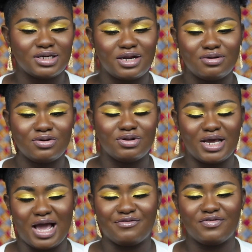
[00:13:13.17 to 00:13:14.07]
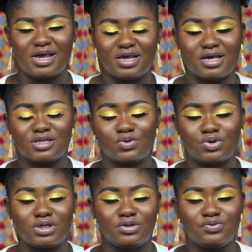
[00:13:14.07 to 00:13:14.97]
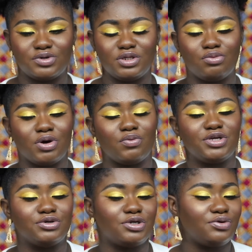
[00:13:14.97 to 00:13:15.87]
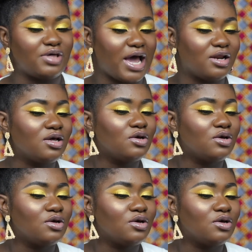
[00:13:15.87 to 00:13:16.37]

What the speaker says: I don't know, like, I feel like it gets oily really quick when you do that.